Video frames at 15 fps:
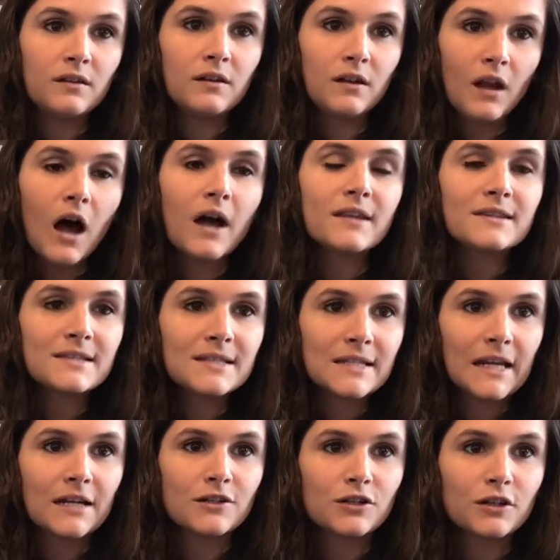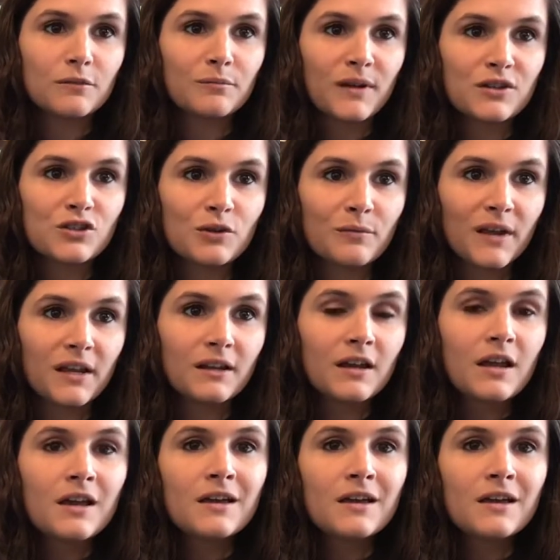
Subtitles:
non-standard measurement.